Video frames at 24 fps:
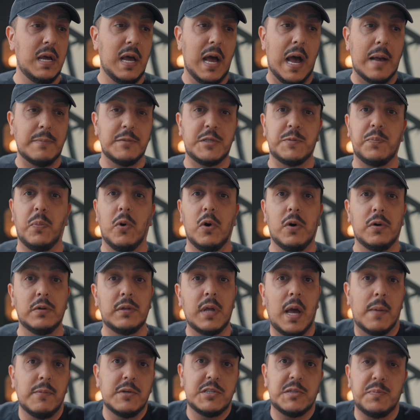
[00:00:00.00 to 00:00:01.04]
I'm spoiled.
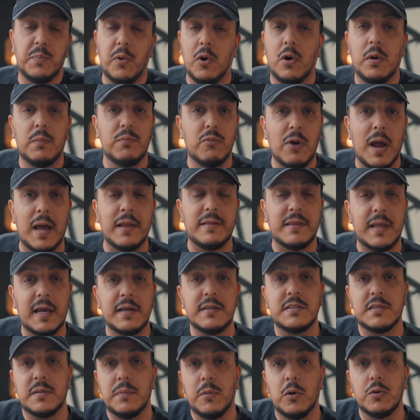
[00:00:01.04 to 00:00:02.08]
I'm a spoiled brat
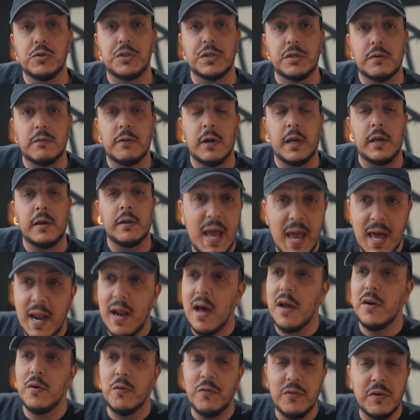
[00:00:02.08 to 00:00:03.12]
thanks to Motion Array. Head
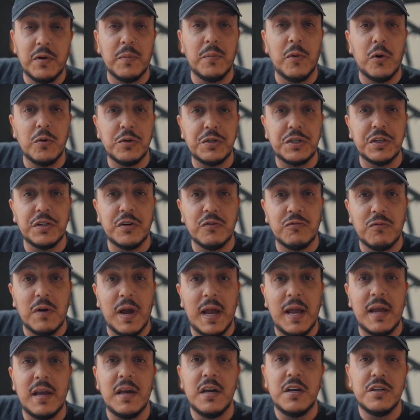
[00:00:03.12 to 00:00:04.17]
on over to Motion
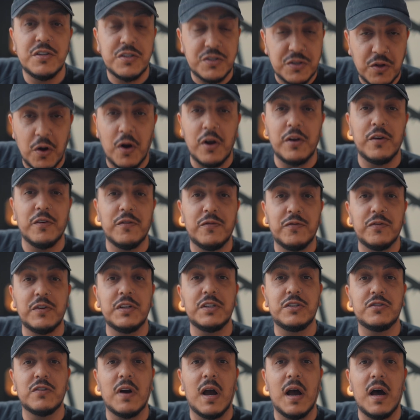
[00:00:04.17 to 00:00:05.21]
Array, start your free
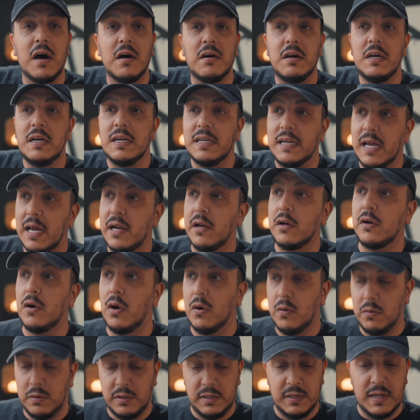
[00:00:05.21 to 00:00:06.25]
trial, get it
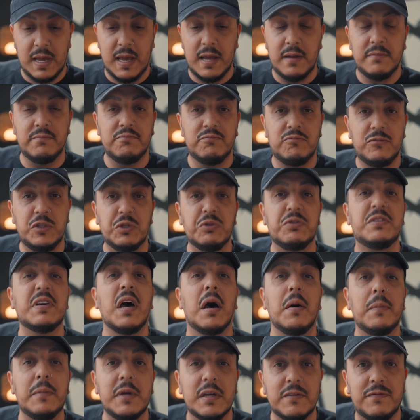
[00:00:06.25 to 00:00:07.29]
going, and you
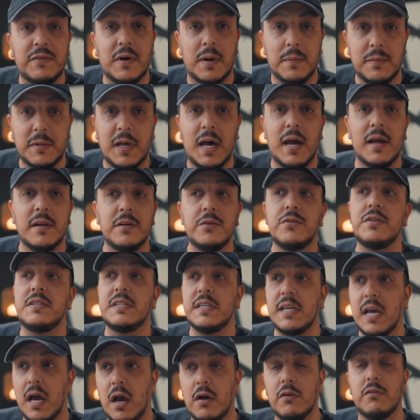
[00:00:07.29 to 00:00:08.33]
tell me if I'm lying. You
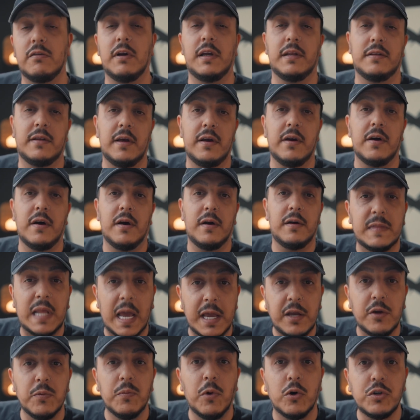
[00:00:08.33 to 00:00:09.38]
see how great they are.
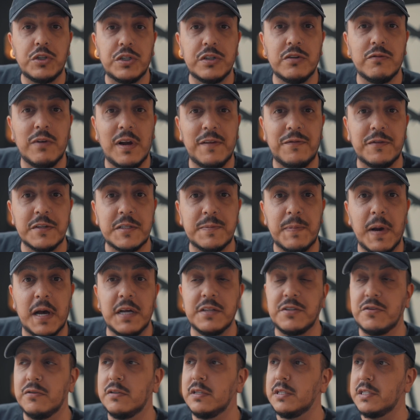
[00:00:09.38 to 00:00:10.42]
Thank you, Motion Array, for
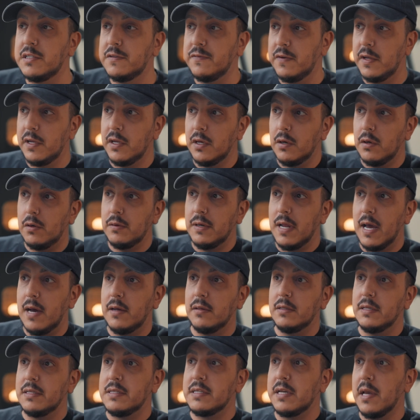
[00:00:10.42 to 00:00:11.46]
sponsoring this video. Now
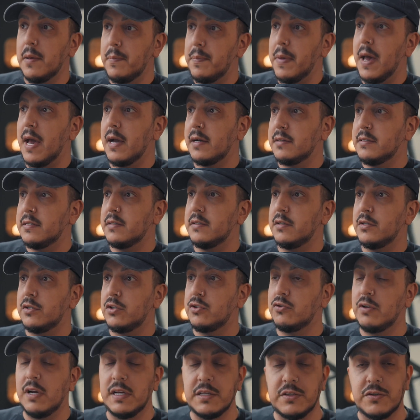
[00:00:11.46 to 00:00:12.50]
let's get back to this
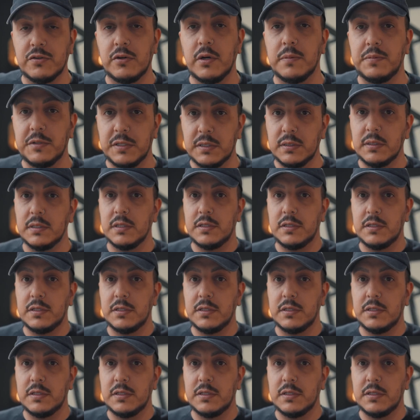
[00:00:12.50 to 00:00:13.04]
transcription.